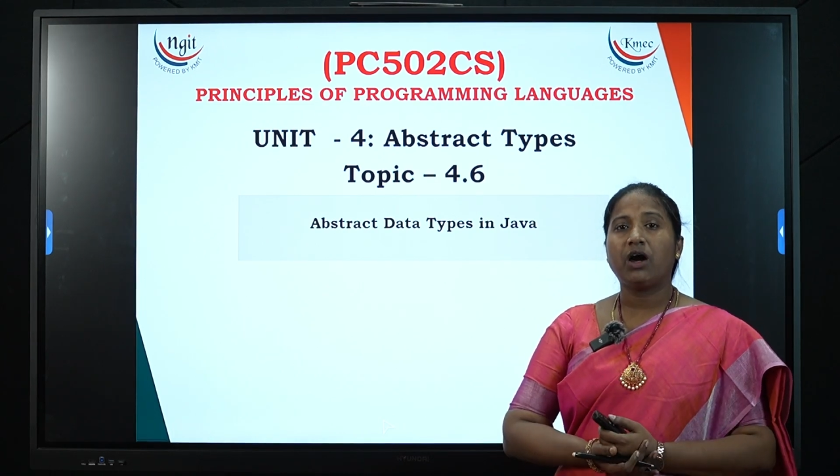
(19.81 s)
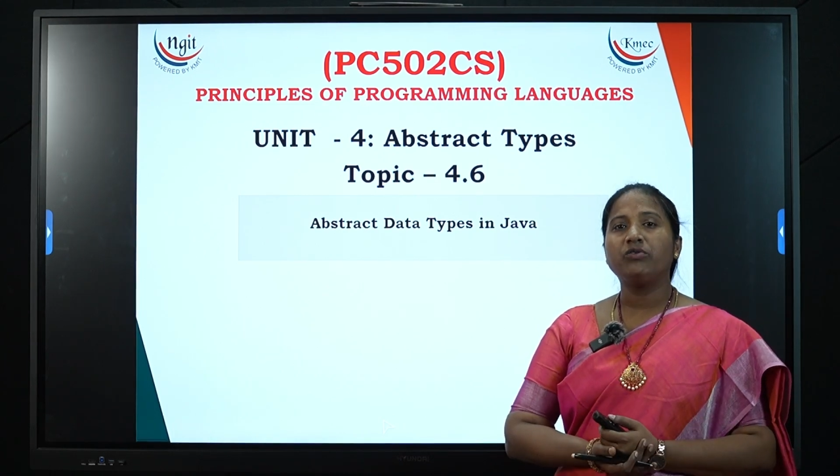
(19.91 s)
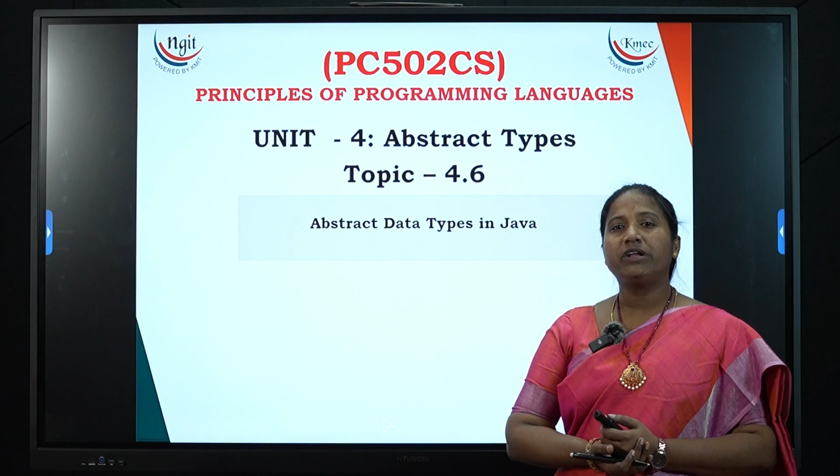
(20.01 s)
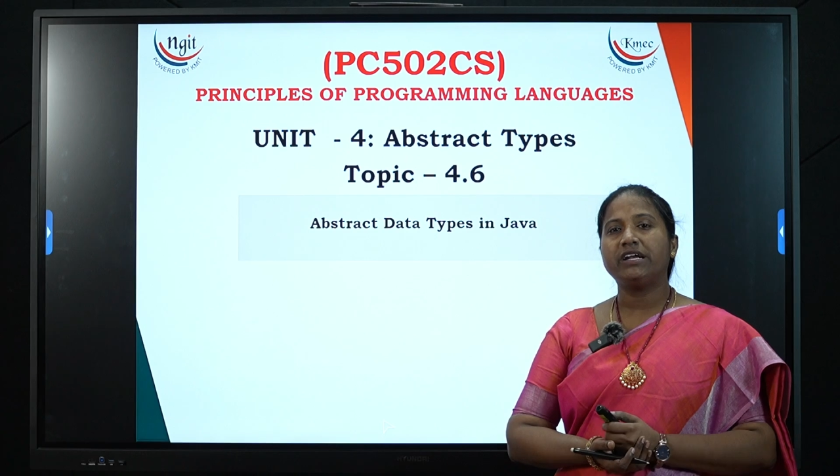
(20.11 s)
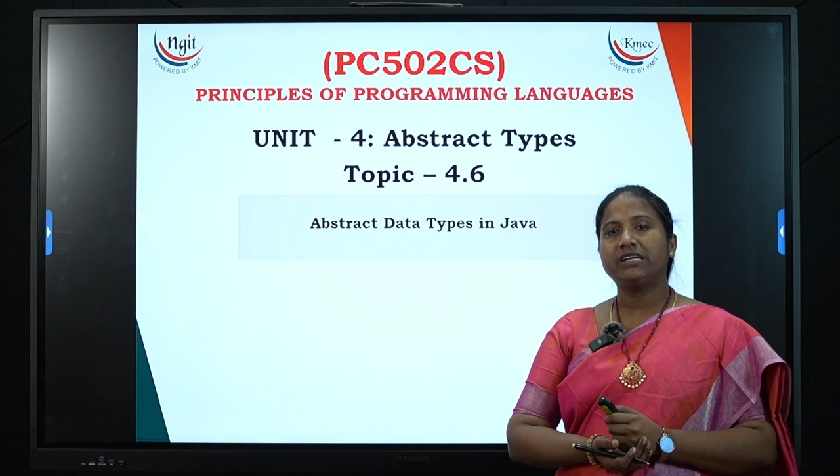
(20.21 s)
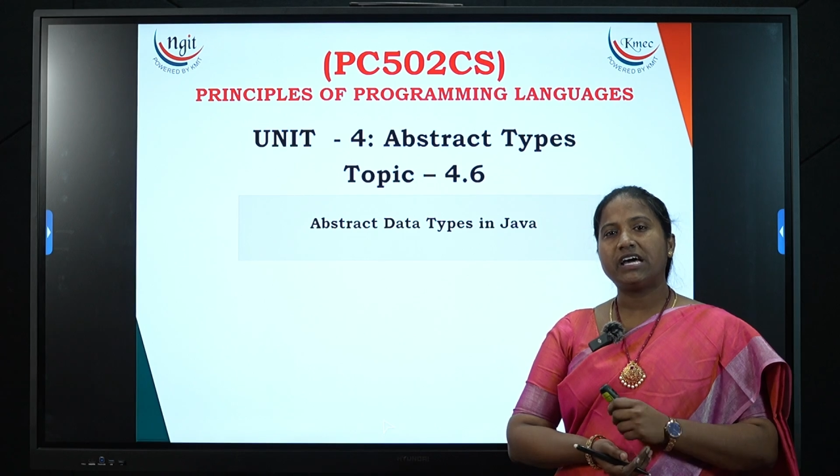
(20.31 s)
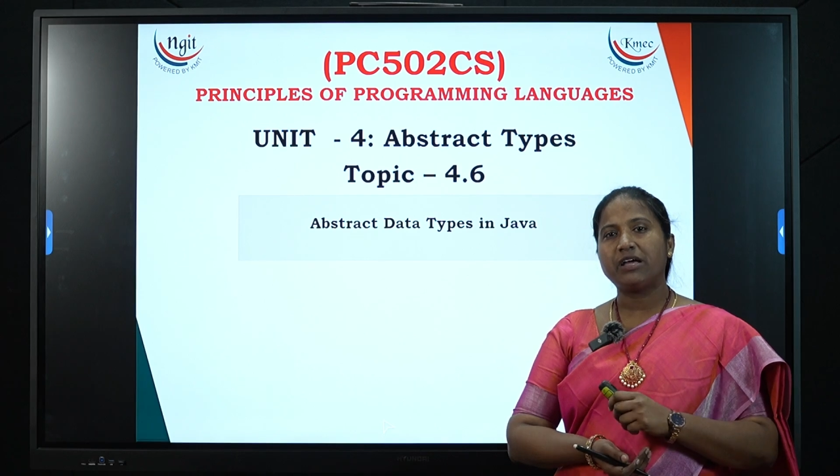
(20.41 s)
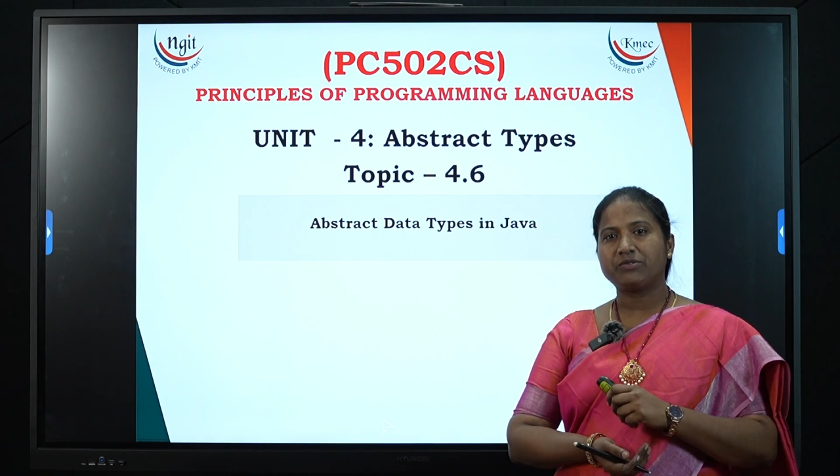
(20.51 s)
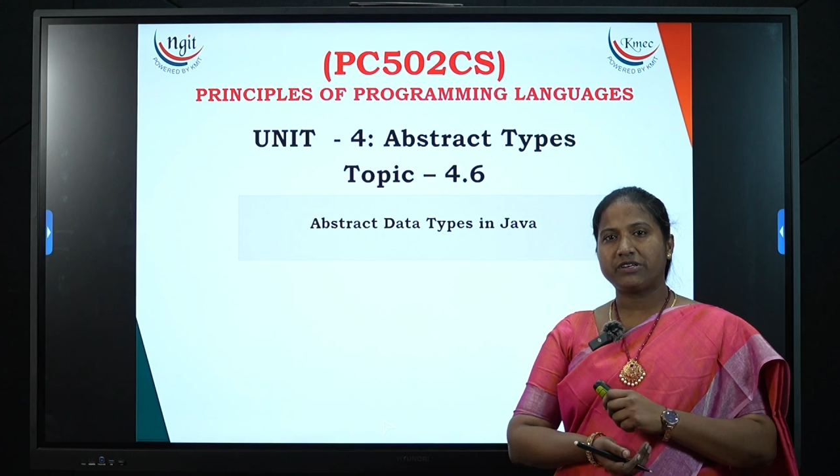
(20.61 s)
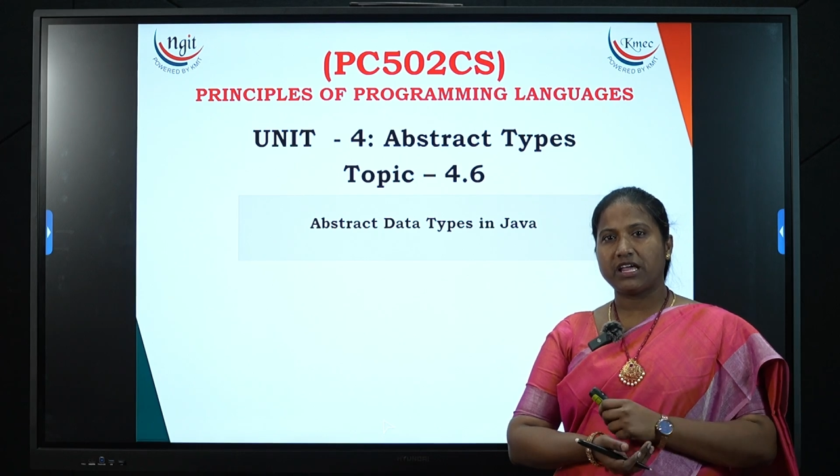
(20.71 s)
how data
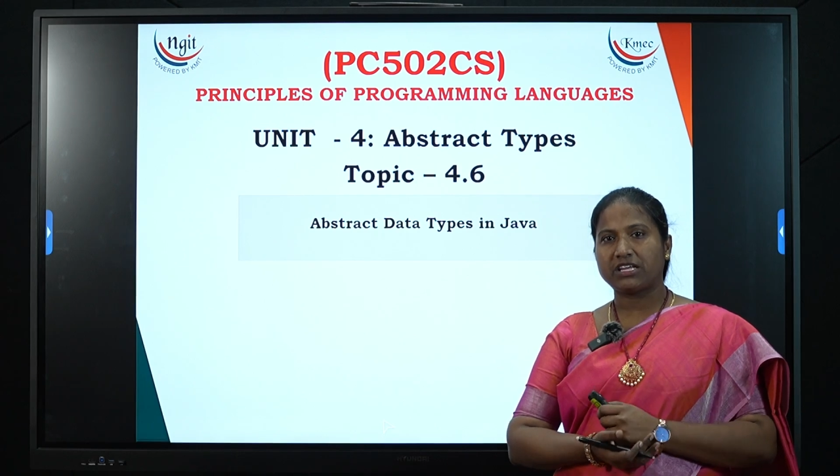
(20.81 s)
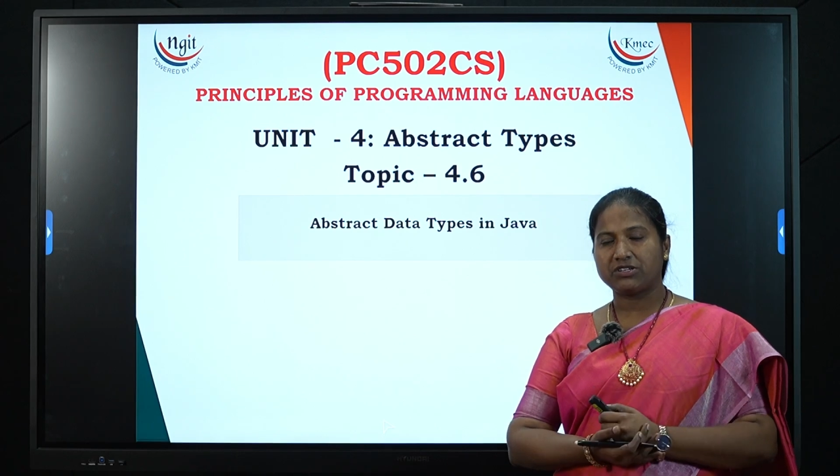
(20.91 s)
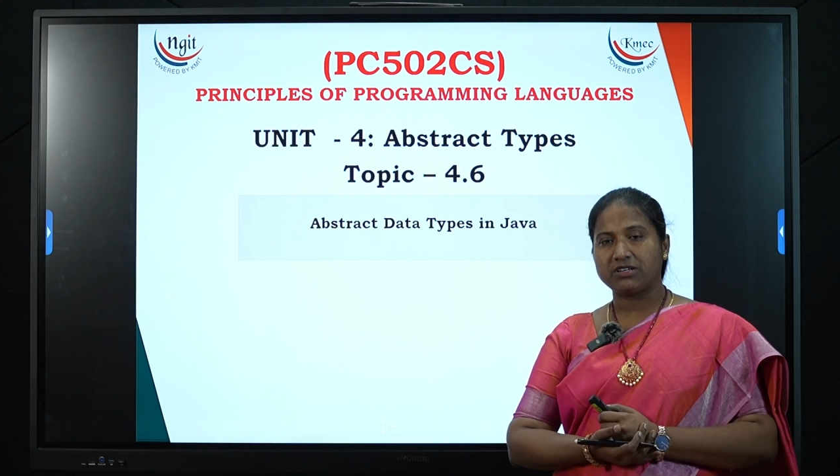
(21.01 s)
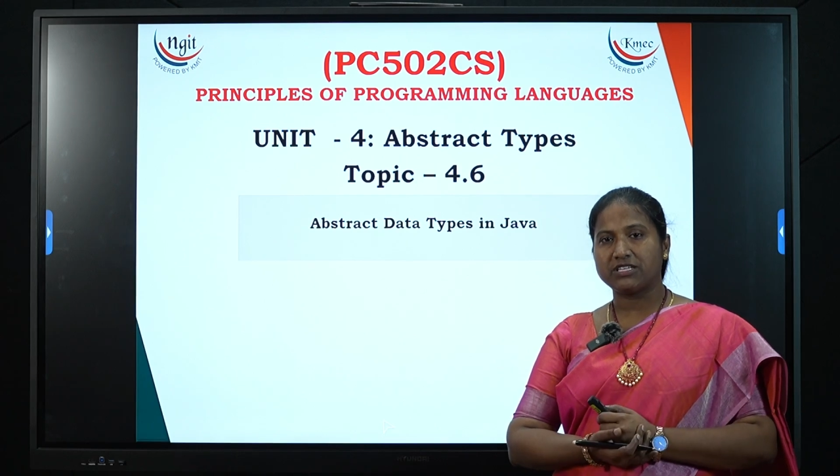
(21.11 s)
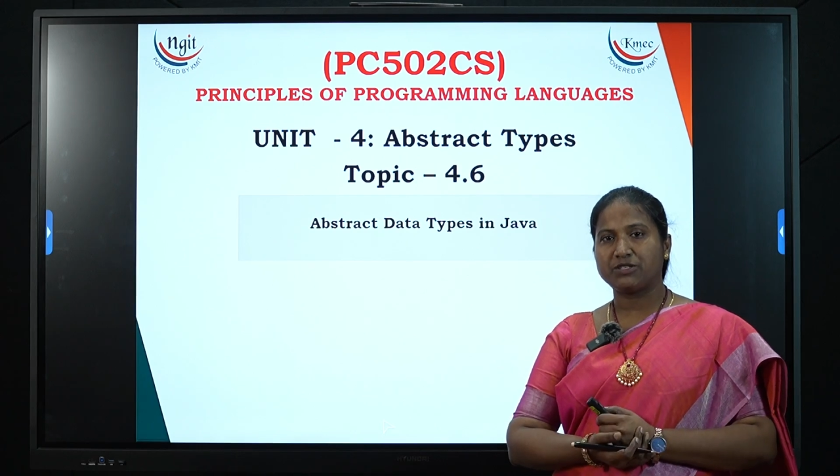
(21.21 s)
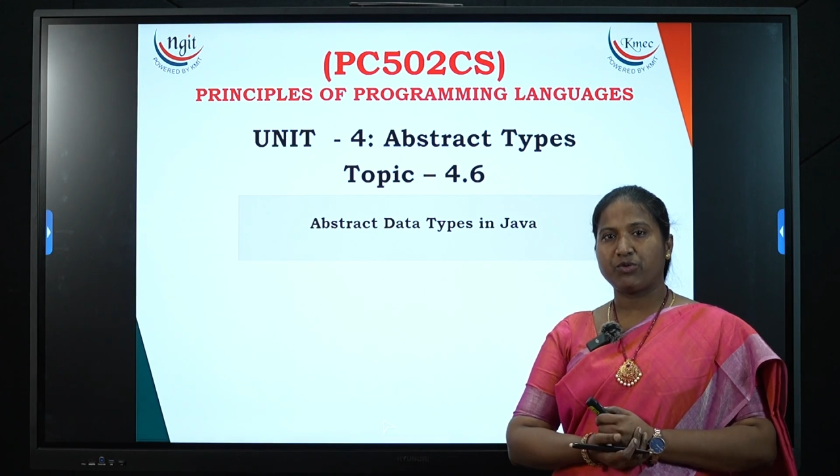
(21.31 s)
abstraction is